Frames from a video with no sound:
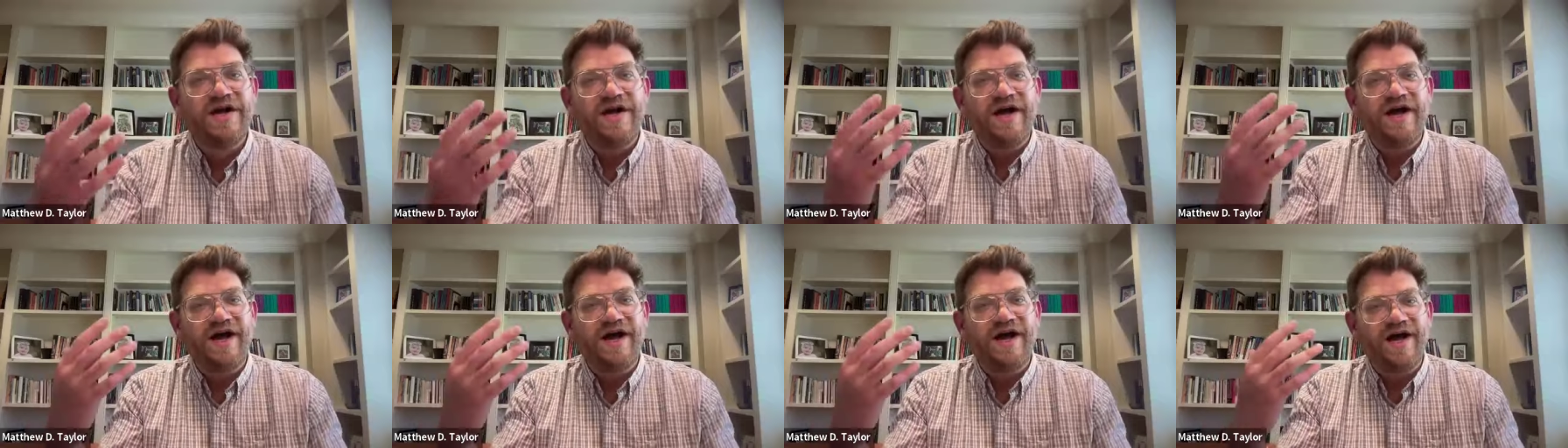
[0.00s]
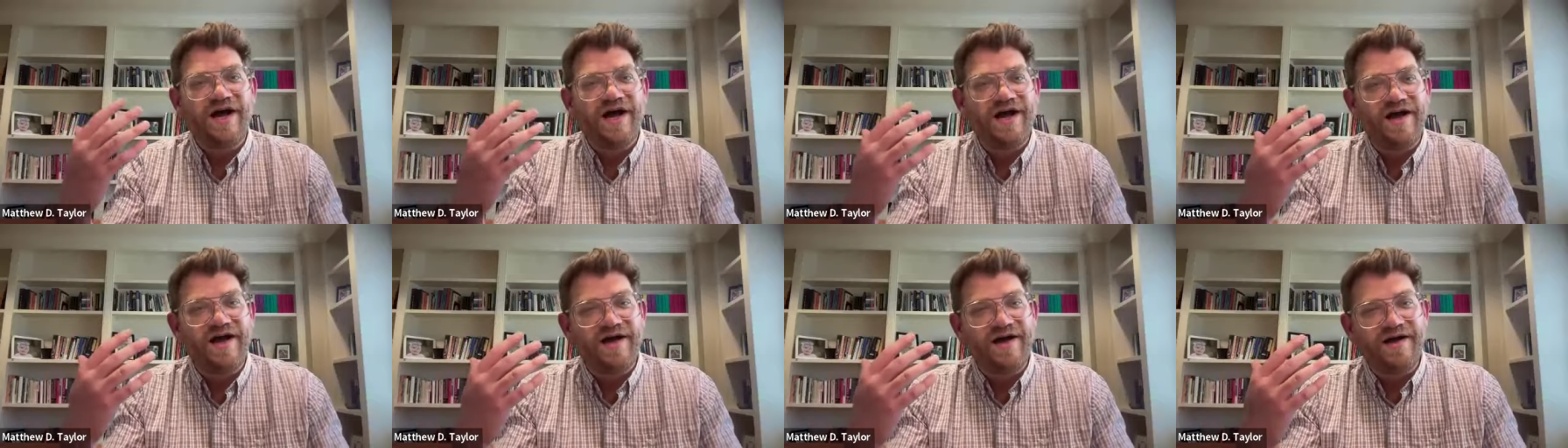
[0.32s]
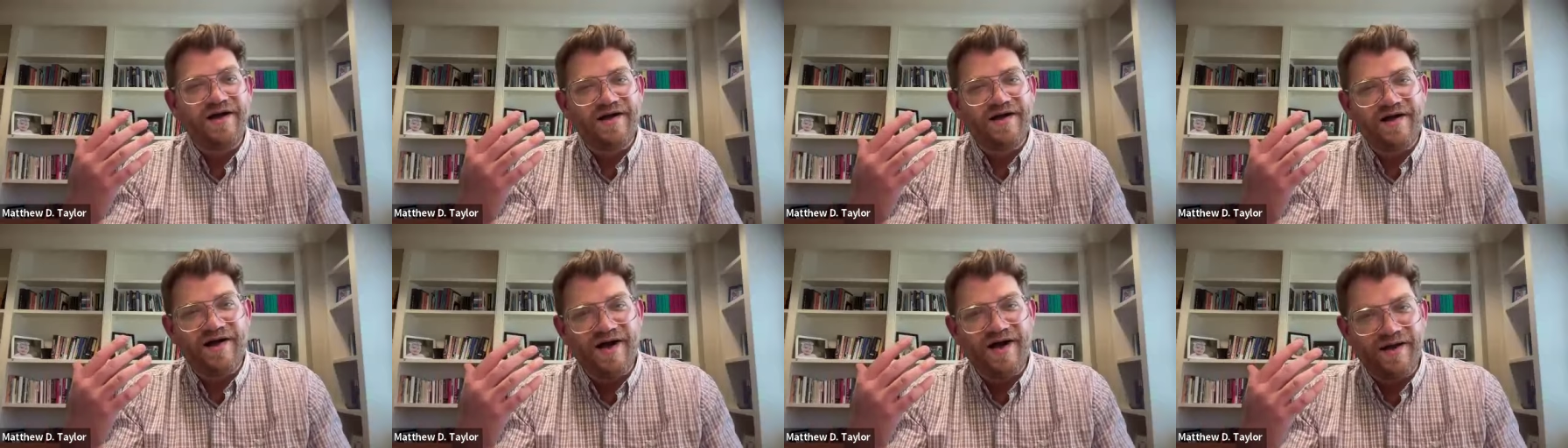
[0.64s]

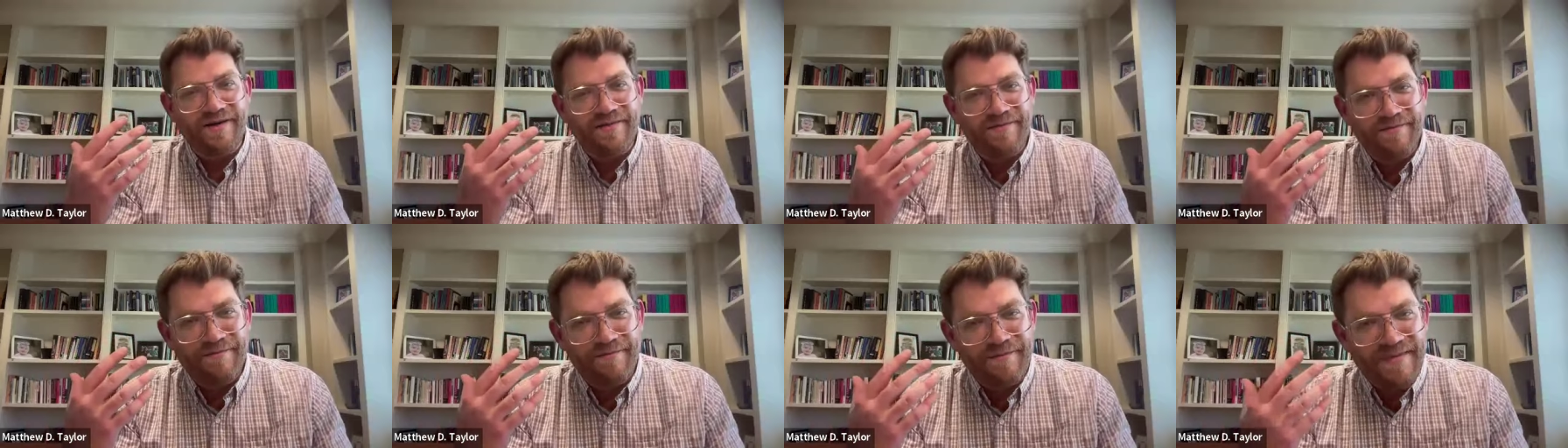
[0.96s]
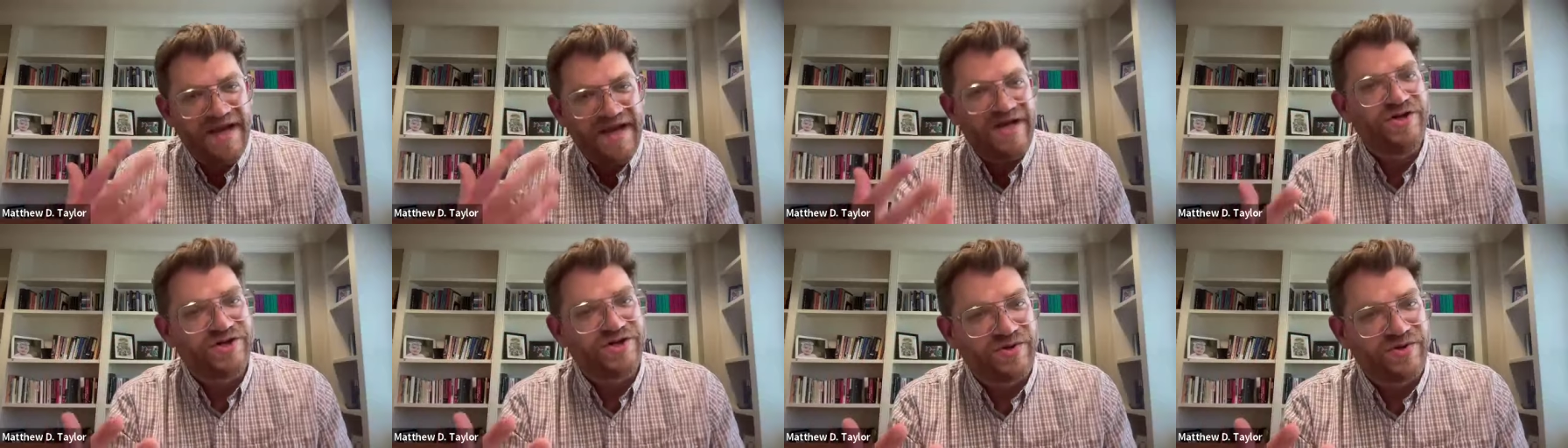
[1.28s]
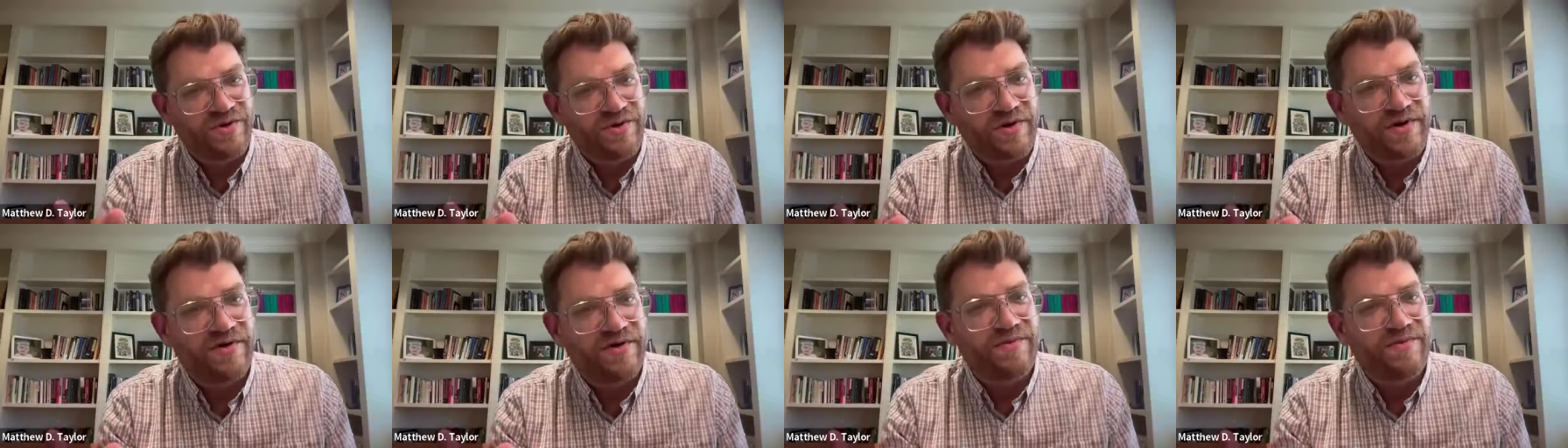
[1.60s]
uh, uh
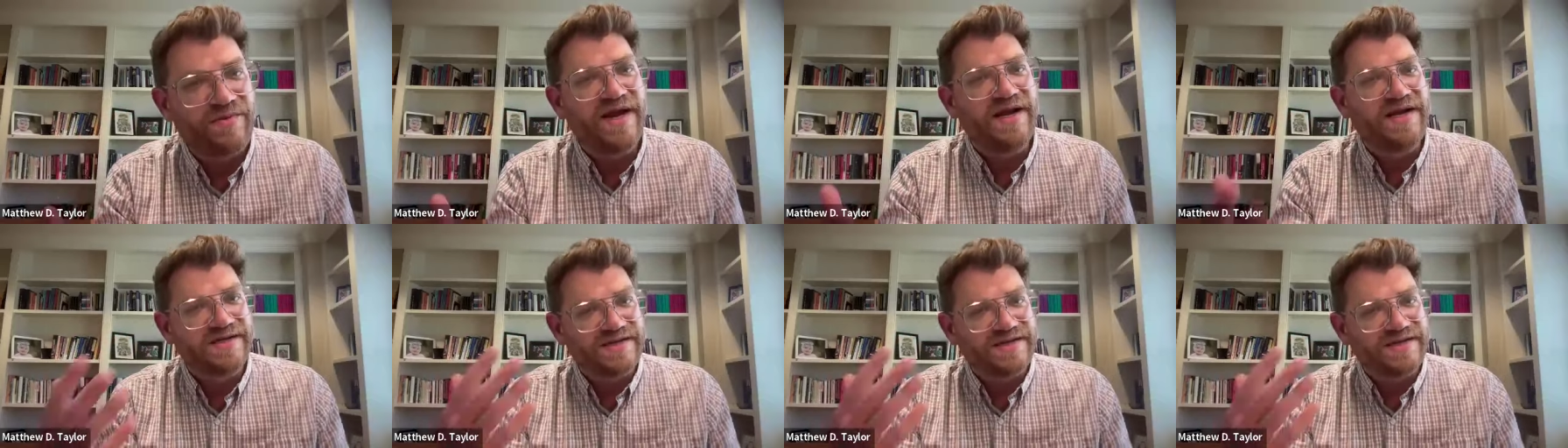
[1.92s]
mentor, right?